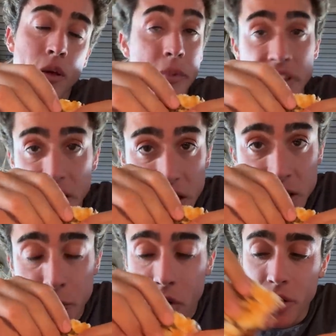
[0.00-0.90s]
But
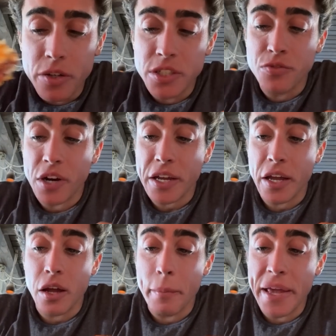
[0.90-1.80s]
this burger is
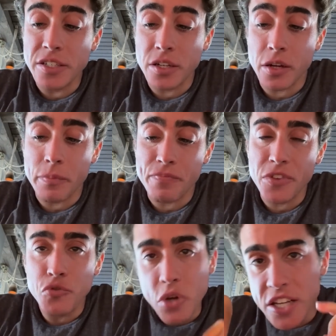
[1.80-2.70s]
fucking amazing.
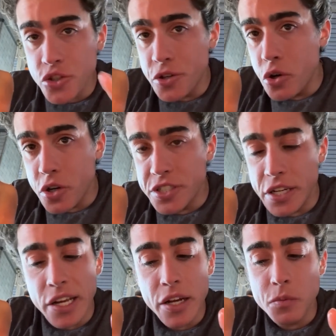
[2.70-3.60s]
If you guys are in New York
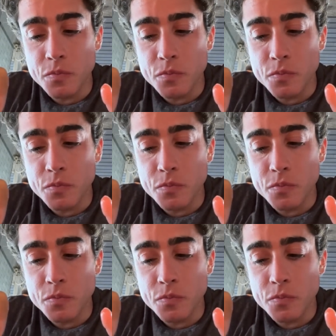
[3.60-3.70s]
City